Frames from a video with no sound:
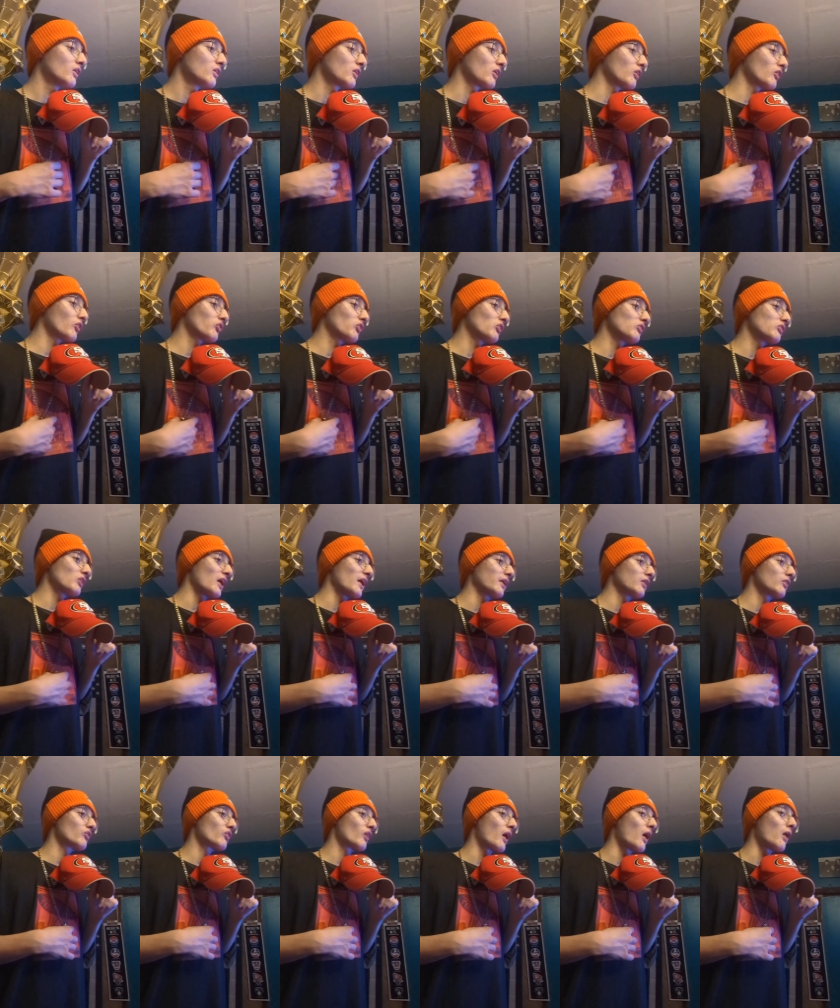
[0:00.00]
Tennessee
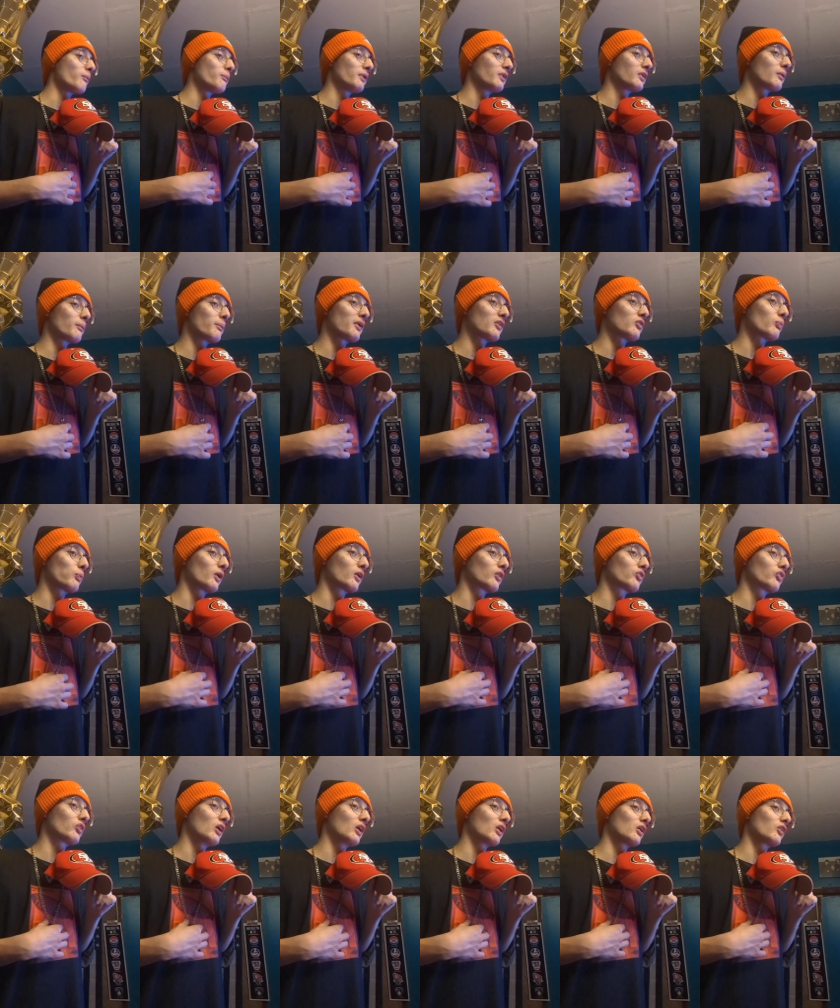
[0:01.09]
Titans helping the Pittsburgh
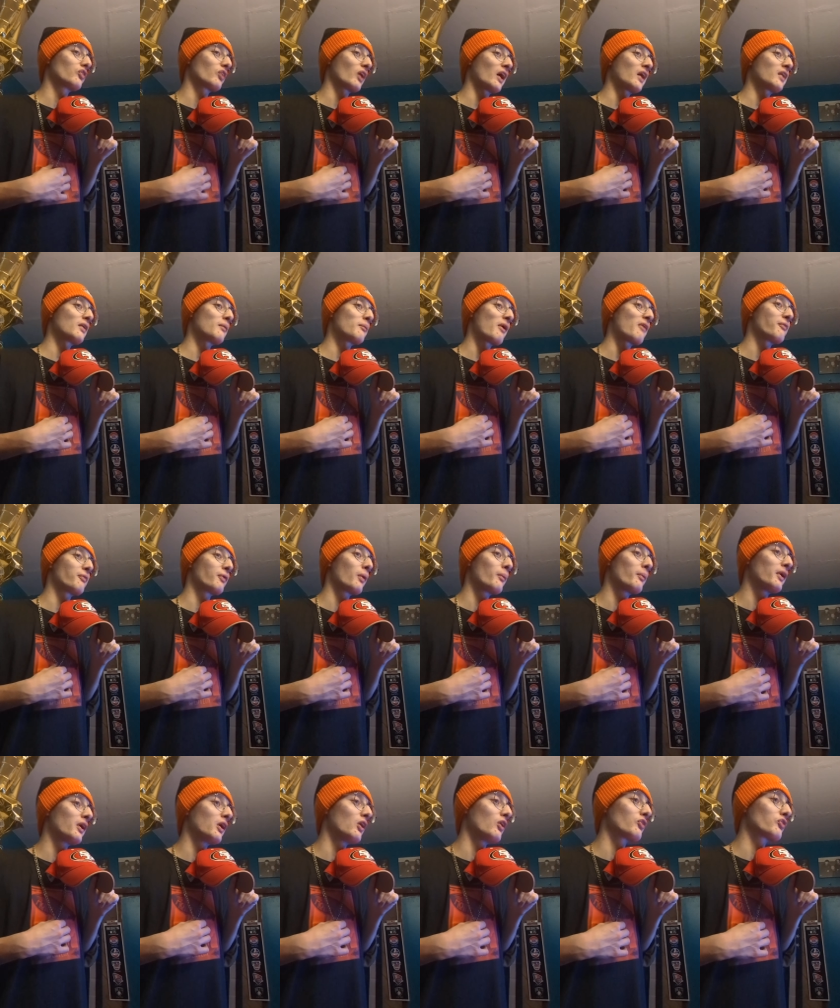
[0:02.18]
Steelers and the Buffalo
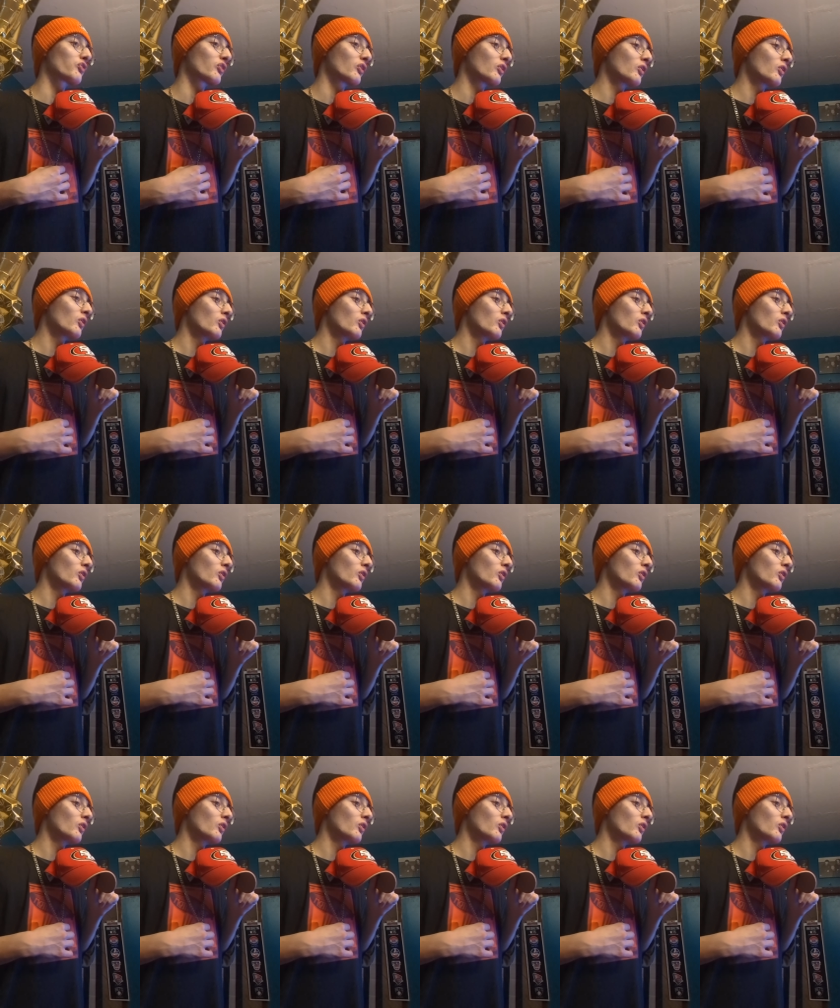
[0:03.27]
Bills